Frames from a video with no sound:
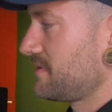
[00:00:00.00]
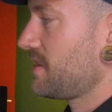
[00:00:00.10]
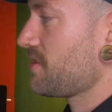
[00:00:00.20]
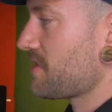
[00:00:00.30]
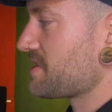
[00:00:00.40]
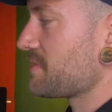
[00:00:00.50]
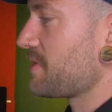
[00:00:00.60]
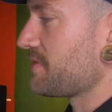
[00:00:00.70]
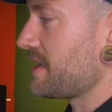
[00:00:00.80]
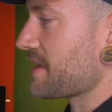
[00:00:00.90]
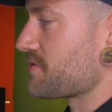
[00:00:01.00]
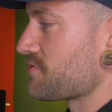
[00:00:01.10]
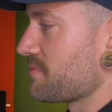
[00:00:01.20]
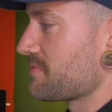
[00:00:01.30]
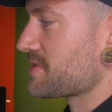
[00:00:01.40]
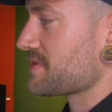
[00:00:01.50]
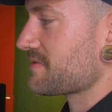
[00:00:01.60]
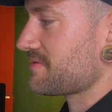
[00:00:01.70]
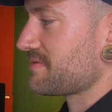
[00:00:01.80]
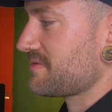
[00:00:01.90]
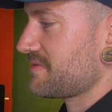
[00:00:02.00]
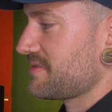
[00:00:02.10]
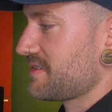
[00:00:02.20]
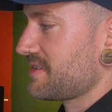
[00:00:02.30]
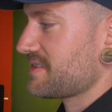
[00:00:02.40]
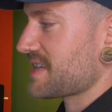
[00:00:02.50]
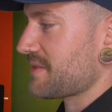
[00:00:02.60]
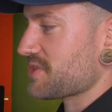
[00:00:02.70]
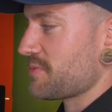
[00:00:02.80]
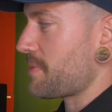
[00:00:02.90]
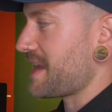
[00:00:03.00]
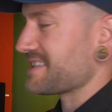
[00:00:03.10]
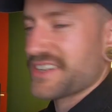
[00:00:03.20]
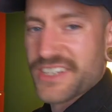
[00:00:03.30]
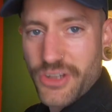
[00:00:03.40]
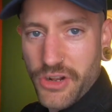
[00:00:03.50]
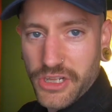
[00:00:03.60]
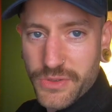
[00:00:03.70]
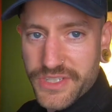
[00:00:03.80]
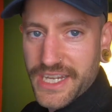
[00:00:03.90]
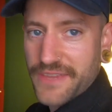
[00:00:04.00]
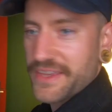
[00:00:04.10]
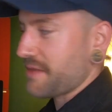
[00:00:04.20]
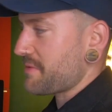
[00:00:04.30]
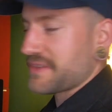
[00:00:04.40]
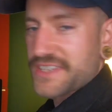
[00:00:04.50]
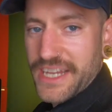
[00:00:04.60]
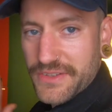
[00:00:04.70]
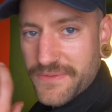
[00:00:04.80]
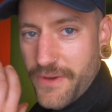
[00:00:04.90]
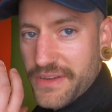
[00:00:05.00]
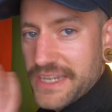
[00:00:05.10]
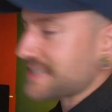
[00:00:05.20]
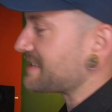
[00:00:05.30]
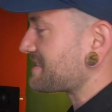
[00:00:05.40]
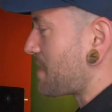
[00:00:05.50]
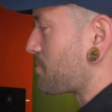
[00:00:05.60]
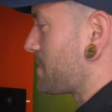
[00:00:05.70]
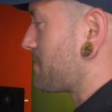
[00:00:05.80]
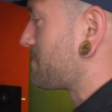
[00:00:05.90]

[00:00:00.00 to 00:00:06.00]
Gradually building in extra drums. Sounds super basic because it's not glued together yet. Everything sounds very separate.